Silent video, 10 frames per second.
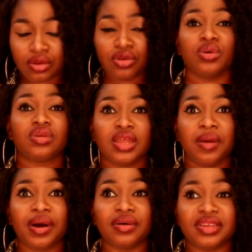thought
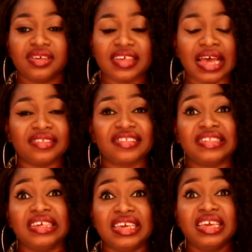about this, and
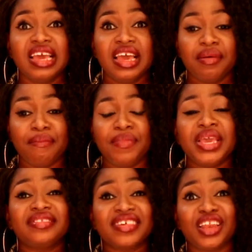see
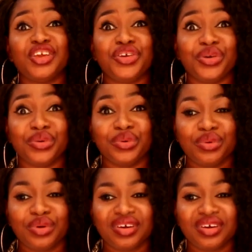me telling you,